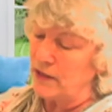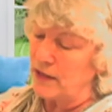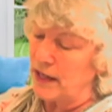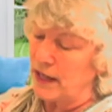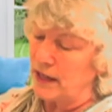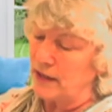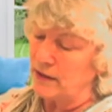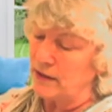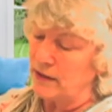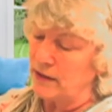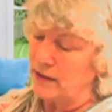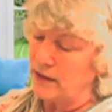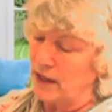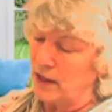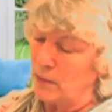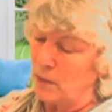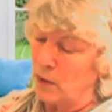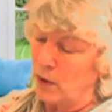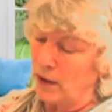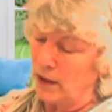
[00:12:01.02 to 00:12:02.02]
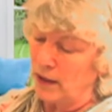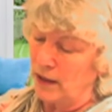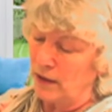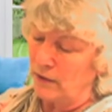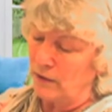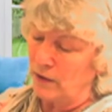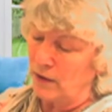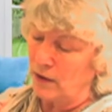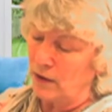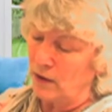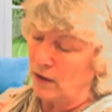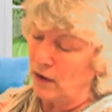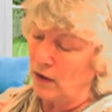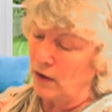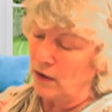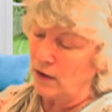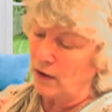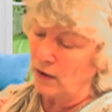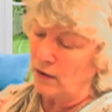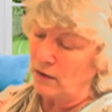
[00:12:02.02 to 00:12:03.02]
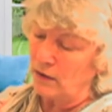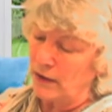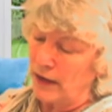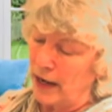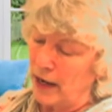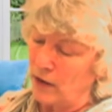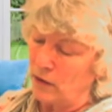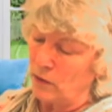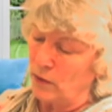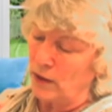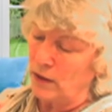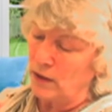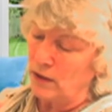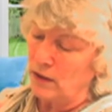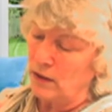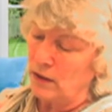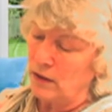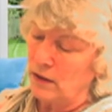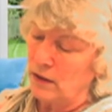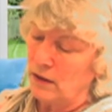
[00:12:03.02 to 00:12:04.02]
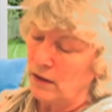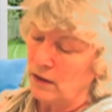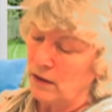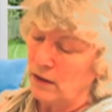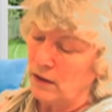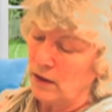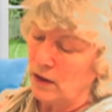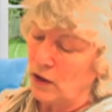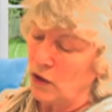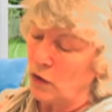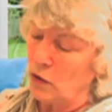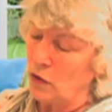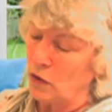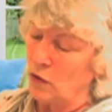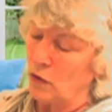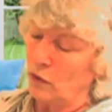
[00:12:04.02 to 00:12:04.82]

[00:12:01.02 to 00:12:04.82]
day is a set-apart gathering. You do no